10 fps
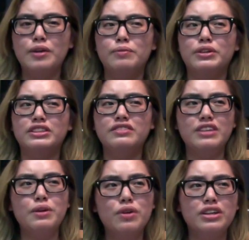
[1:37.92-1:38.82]
Because if
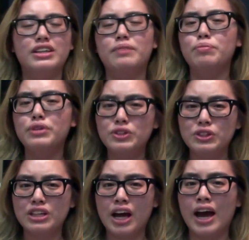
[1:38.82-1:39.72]
there was, I'm pretty
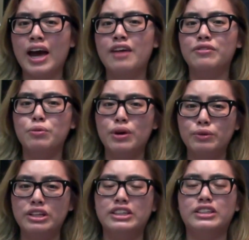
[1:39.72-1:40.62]
sure I have a
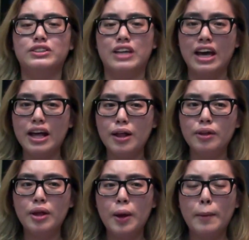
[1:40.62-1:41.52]
one-way ticket to
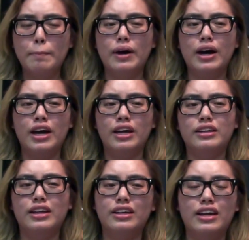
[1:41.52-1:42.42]
hell,
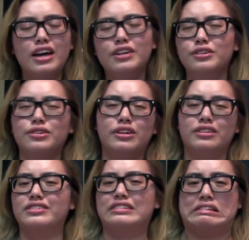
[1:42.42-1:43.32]
but I don't
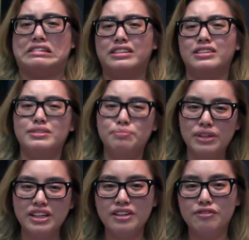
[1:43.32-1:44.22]
know. It's
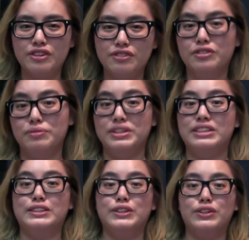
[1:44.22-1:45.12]
pretty iffy for me,
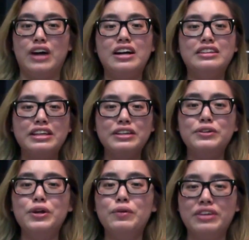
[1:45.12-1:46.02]
so I'll let
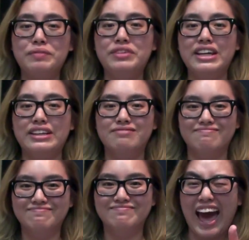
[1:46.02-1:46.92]
you know when I'm dead.
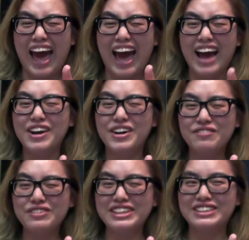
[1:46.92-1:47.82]

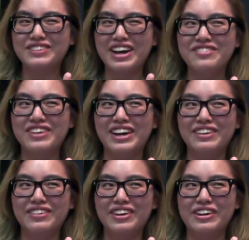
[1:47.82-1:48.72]
Hopefully there's
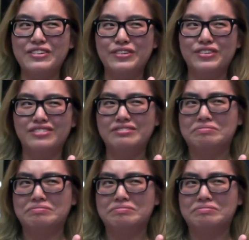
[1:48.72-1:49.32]
Wi-Fi where I go.